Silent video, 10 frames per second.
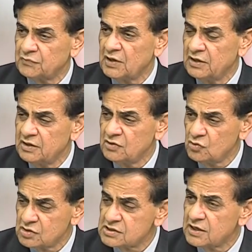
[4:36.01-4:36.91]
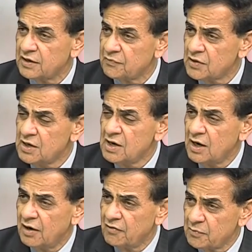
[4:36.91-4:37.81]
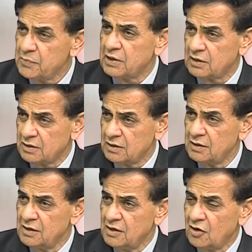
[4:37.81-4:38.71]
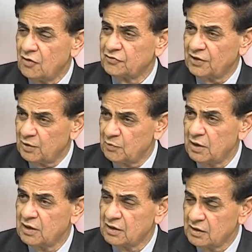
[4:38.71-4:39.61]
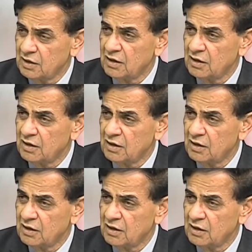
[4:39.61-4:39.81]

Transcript: in the USA our bit of celebrating